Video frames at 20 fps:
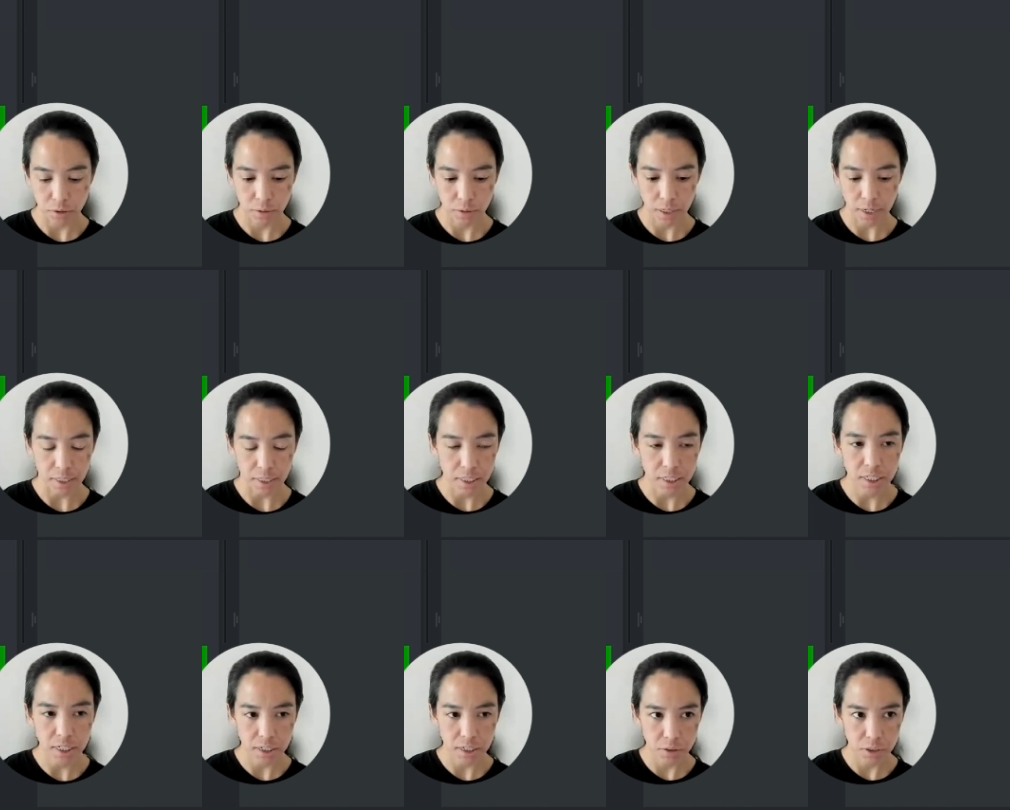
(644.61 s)

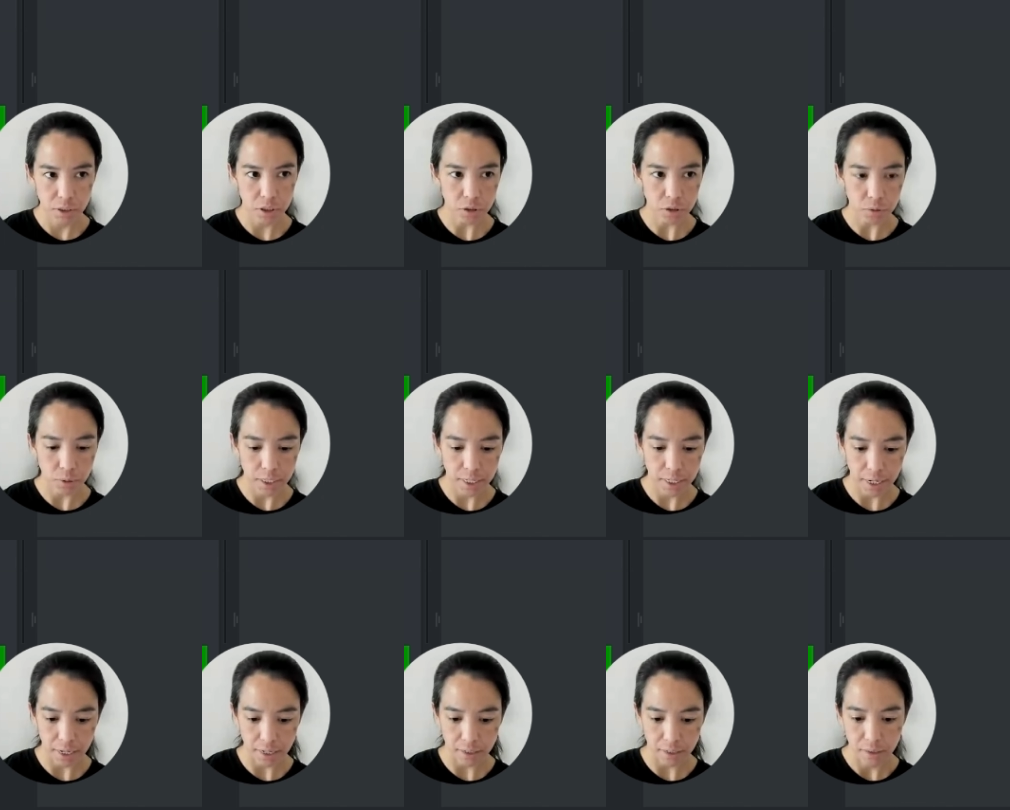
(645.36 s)
continuing to tweet
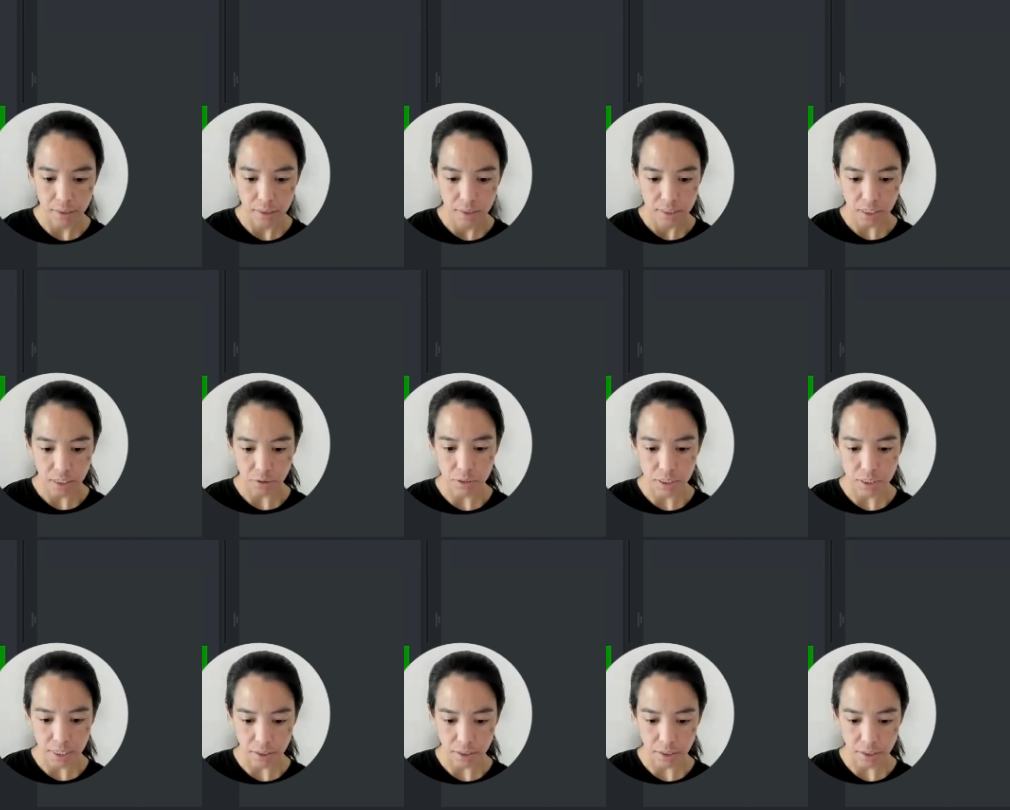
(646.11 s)
at Southwest